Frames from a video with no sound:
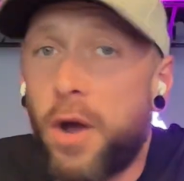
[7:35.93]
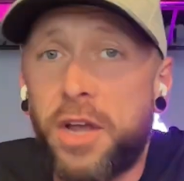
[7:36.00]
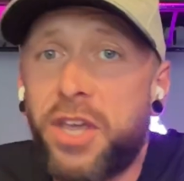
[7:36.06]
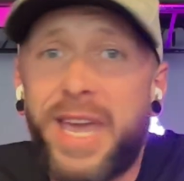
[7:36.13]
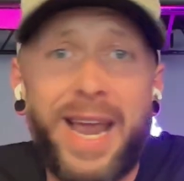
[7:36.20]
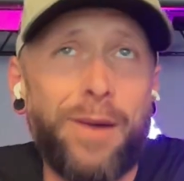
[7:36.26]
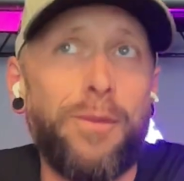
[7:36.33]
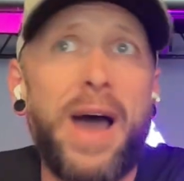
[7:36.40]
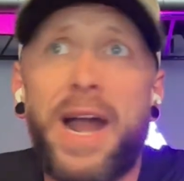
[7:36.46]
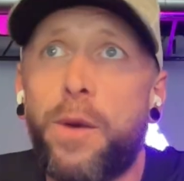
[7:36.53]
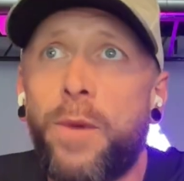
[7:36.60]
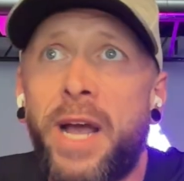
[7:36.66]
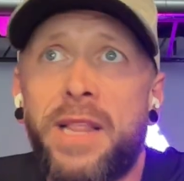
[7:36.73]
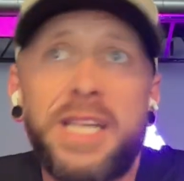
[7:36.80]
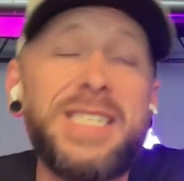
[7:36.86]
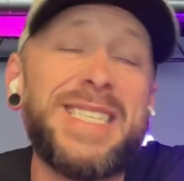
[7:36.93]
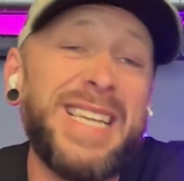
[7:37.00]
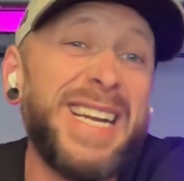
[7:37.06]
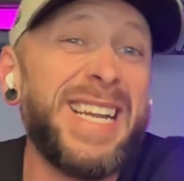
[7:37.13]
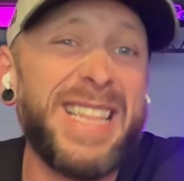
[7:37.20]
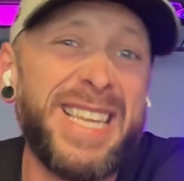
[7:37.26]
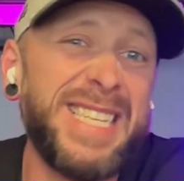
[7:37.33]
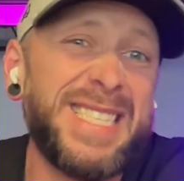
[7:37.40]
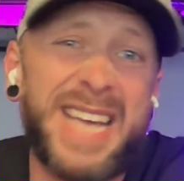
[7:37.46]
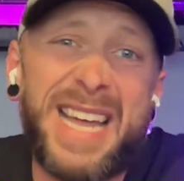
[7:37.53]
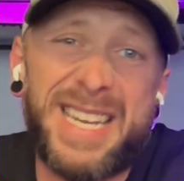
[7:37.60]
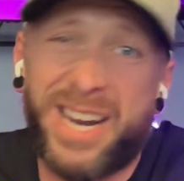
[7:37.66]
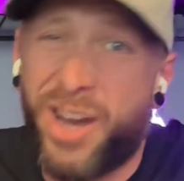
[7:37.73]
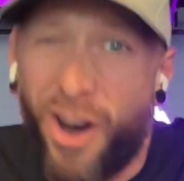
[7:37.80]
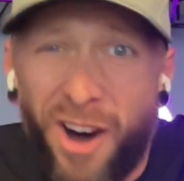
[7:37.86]
You can't ride around listening to this out
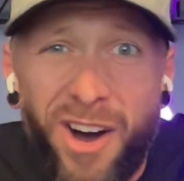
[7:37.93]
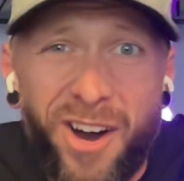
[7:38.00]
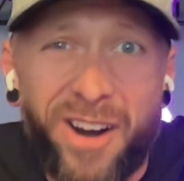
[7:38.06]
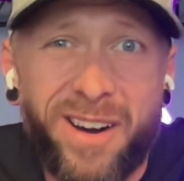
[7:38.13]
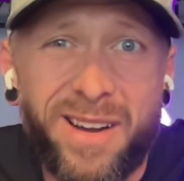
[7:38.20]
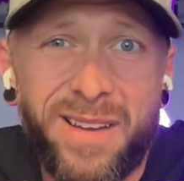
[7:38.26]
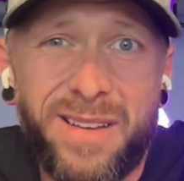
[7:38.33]
the car.